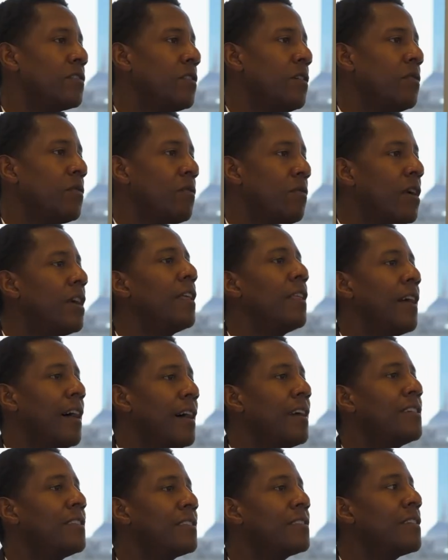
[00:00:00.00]
don't
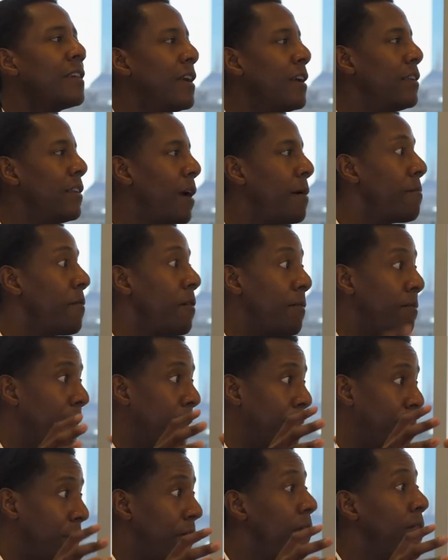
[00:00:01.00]
realize a number of
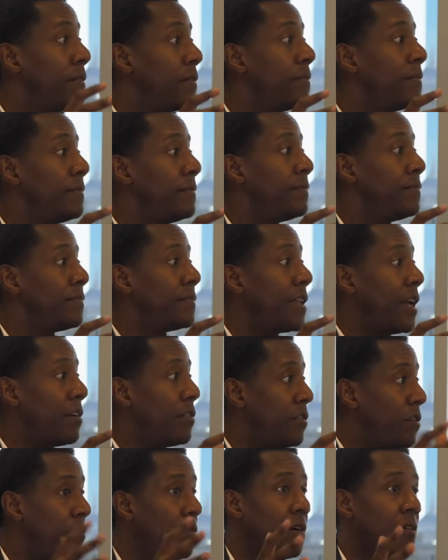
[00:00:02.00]
people mm -hmm. that are
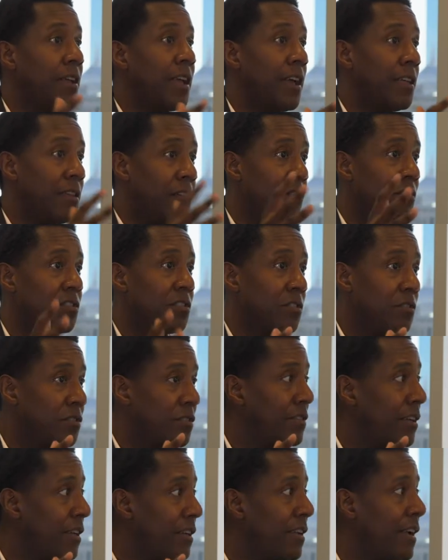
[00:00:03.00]
doing okay, that are
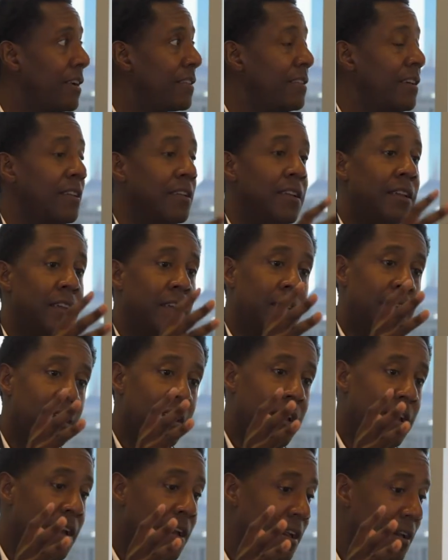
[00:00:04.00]
socially connected,
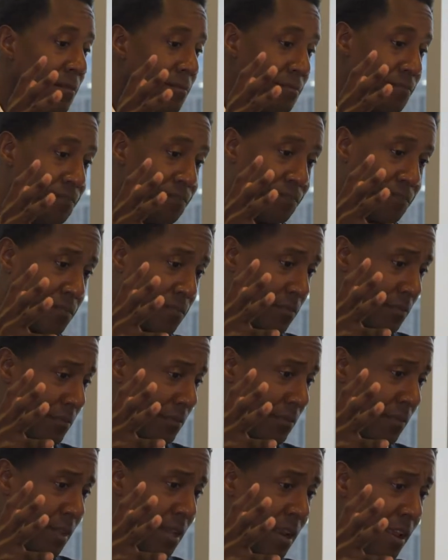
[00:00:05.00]
um,
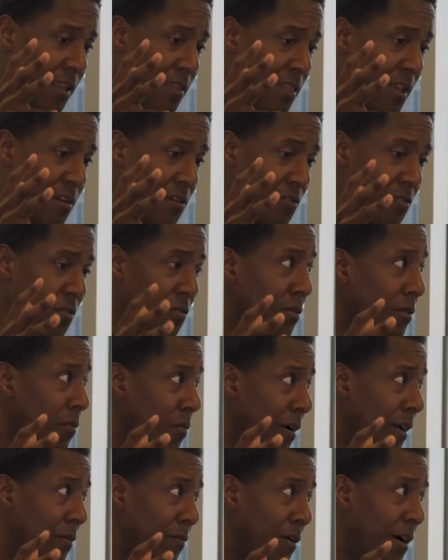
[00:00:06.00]
that are doing
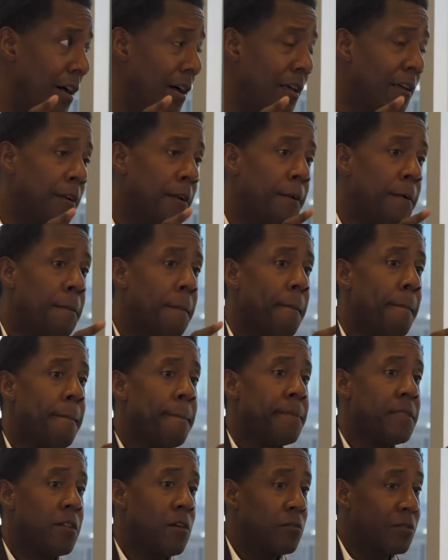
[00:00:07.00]
quite well,
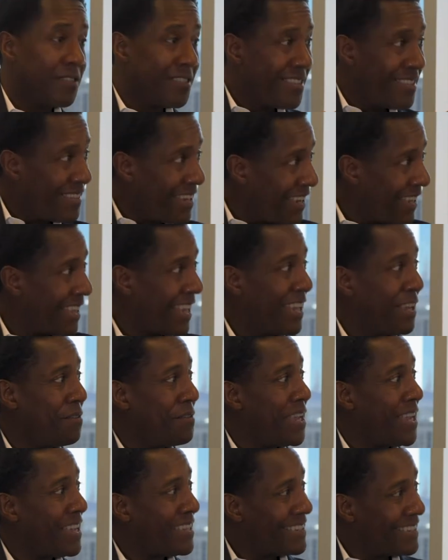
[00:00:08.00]
don't see that you
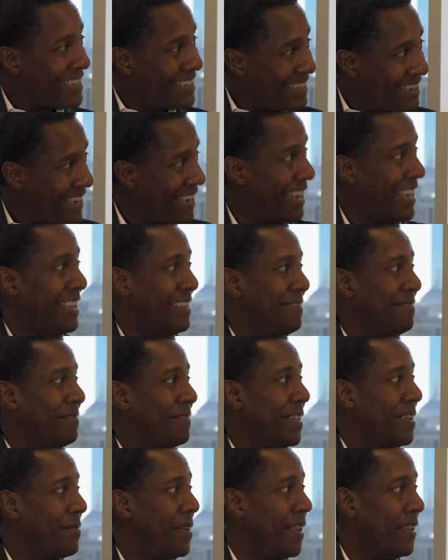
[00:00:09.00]
can't see it.
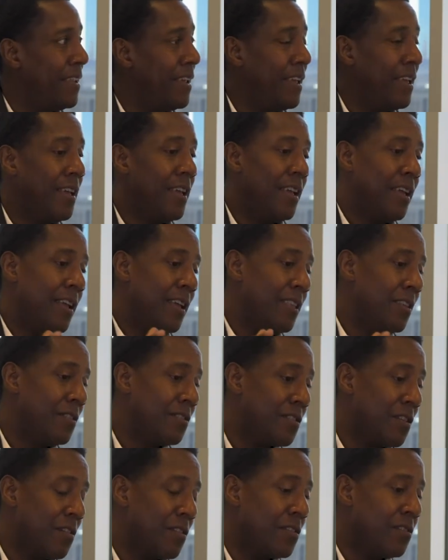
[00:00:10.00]
I mean, mm -hmm.
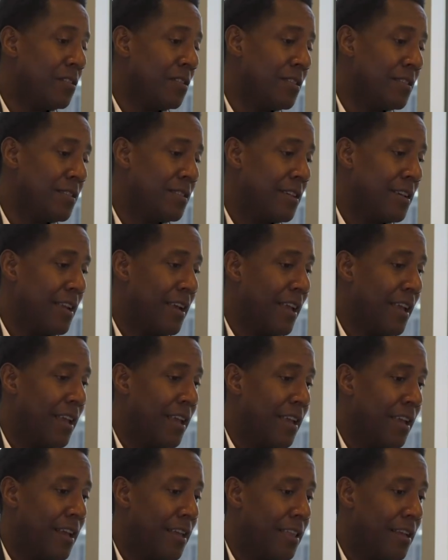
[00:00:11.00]
there's an article today,
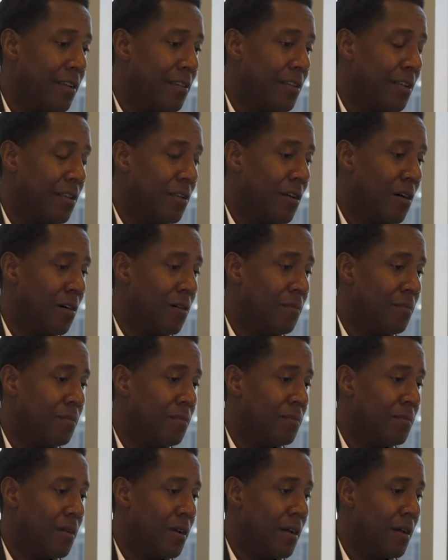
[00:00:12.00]
I think in the Globe,
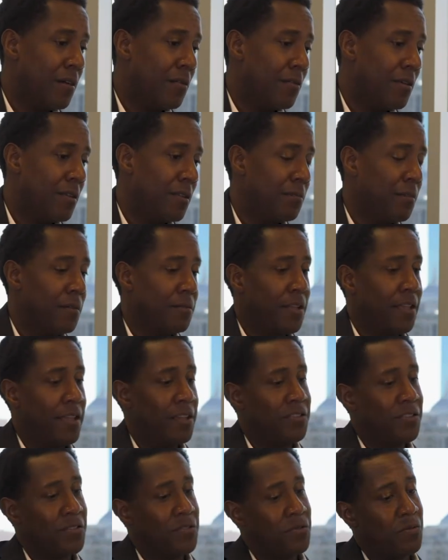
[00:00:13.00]
uh, one of the
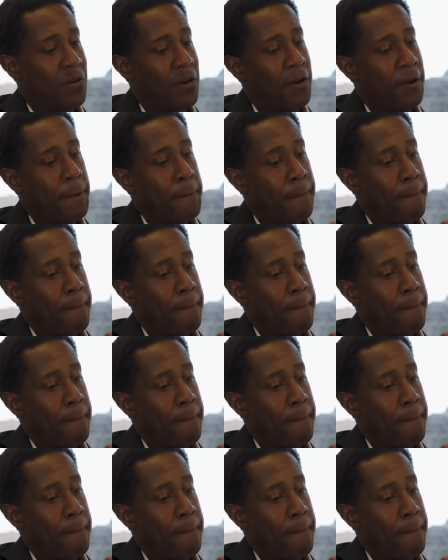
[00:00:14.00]
publications, where